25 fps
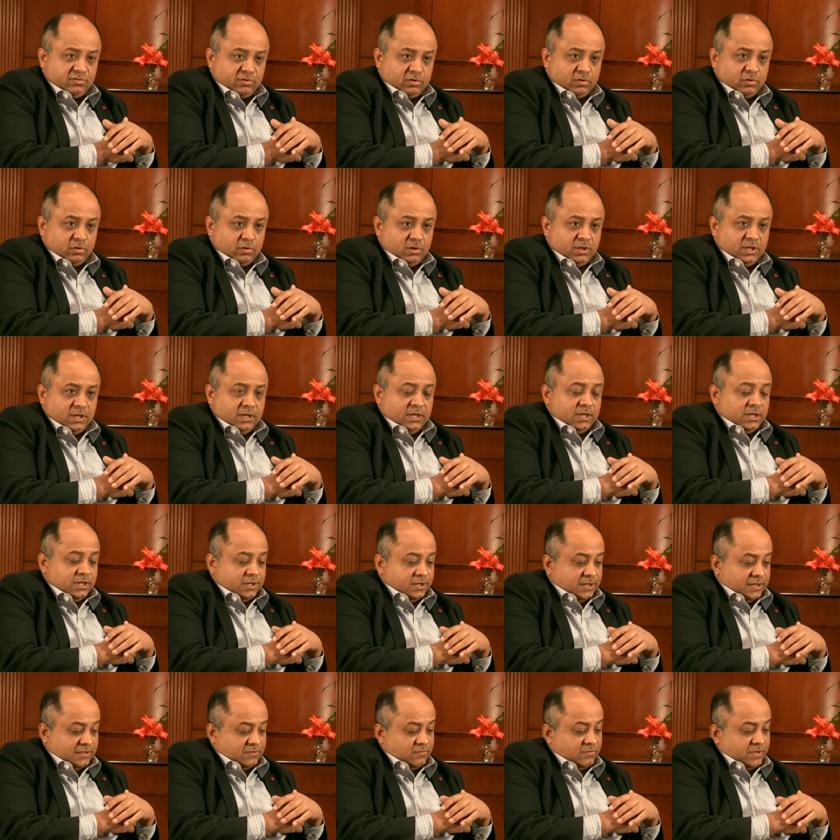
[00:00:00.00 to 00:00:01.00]
So
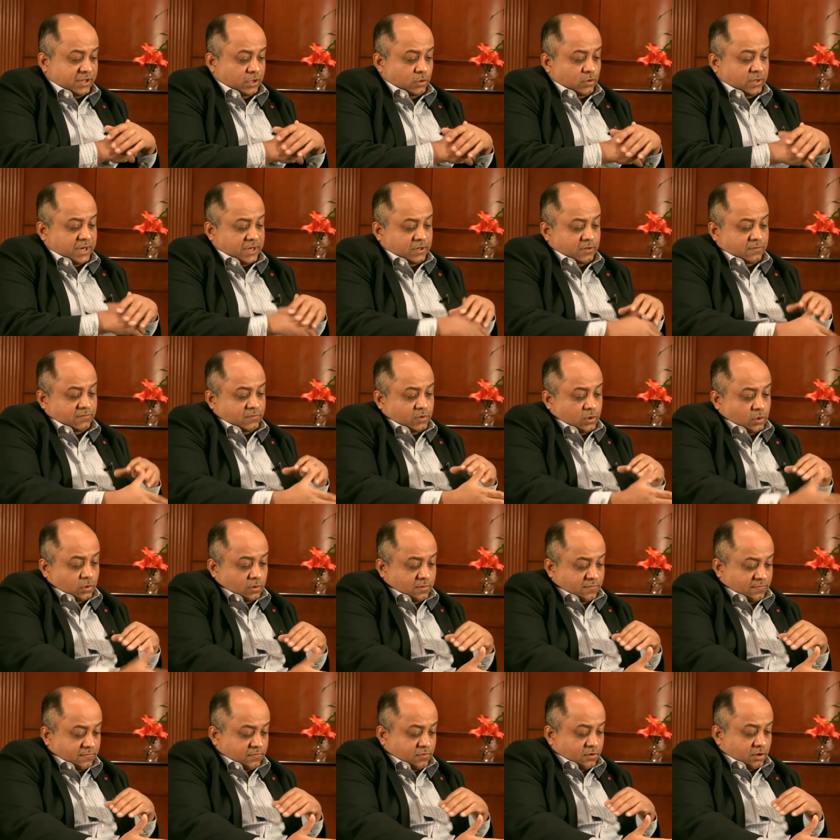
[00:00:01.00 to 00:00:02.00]
yes, when you kind of
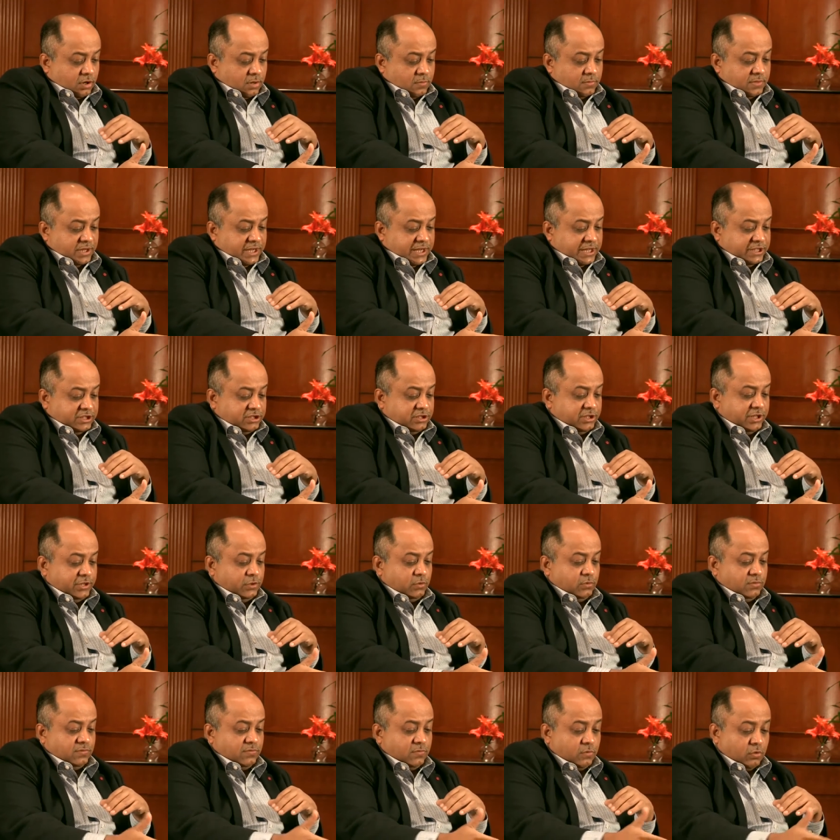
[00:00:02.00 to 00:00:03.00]
go from H D
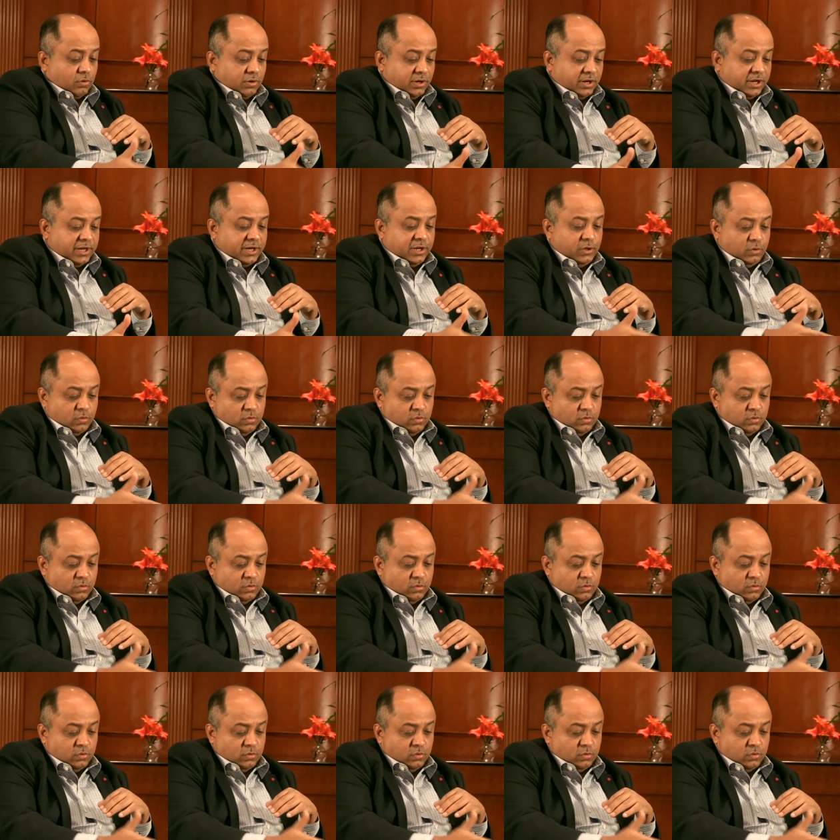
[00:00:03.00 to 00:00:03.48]
to four K,